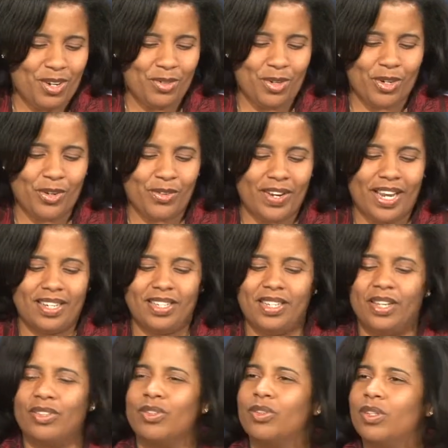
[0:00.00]
will create
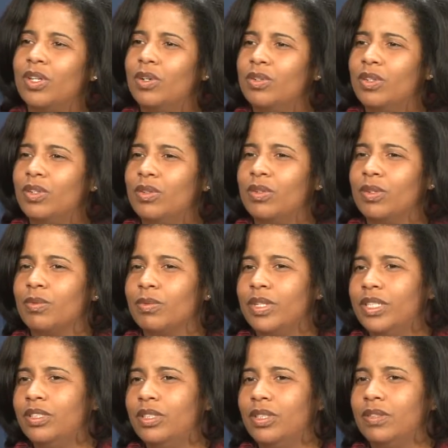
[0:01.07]
another local and
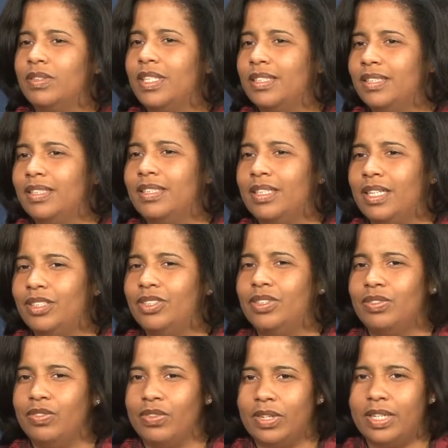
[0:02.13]
regional
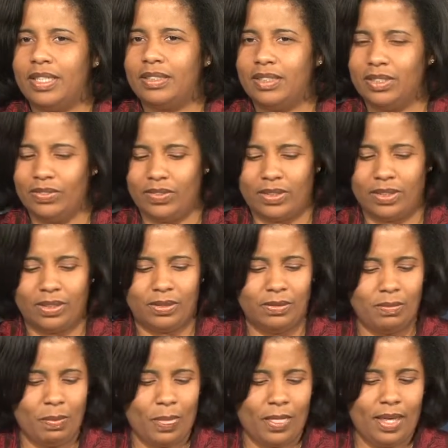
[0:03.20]
destination for Huntsville.
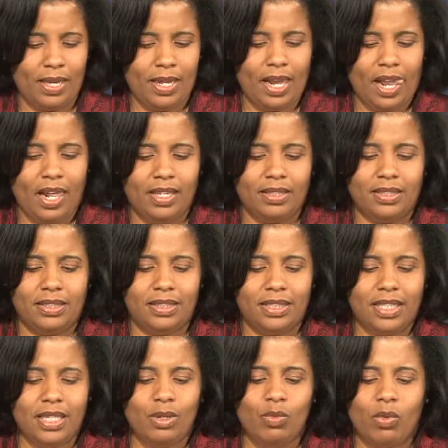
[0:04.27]
The
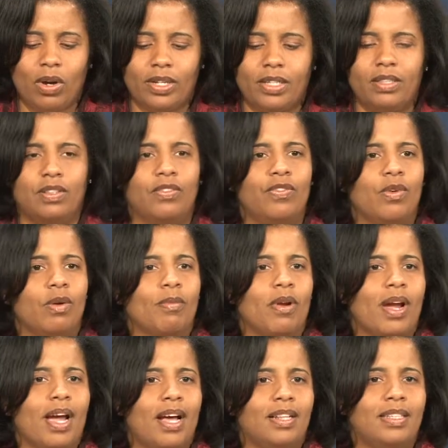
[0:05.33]
city wanted the former
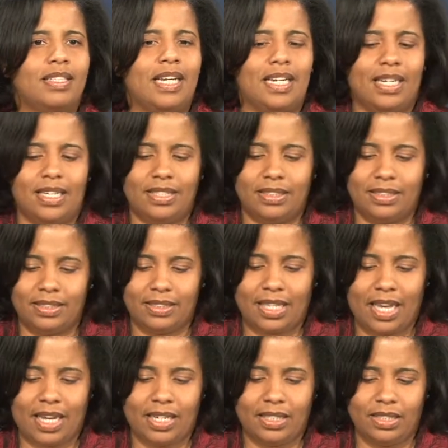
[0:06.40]
Holiday Inn
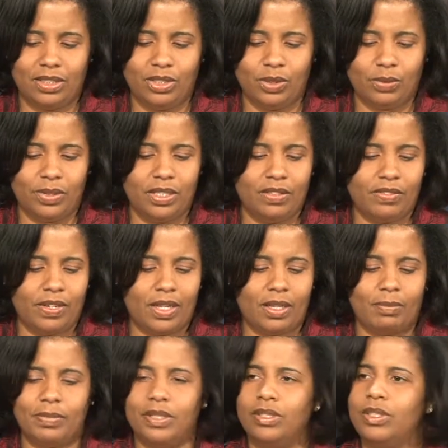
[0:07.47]
site to
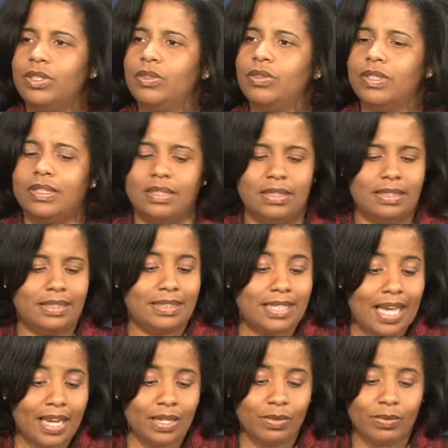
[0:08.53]
redevelop into a
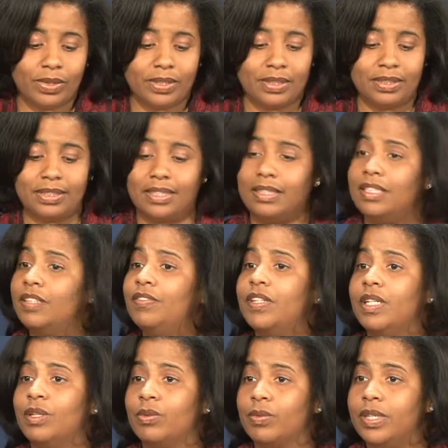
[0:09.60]
site with a
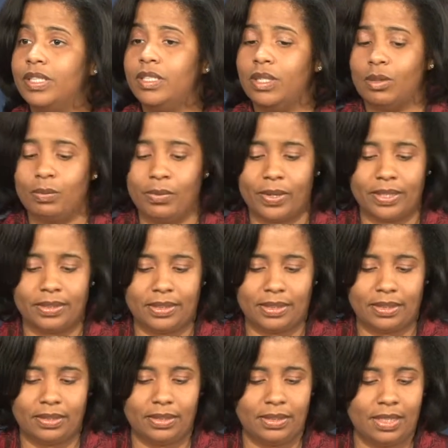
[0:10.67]
significant retail
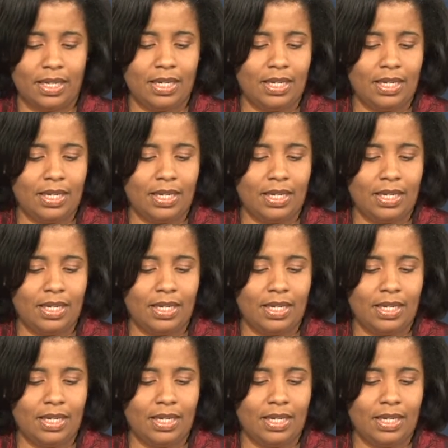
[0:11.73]
presence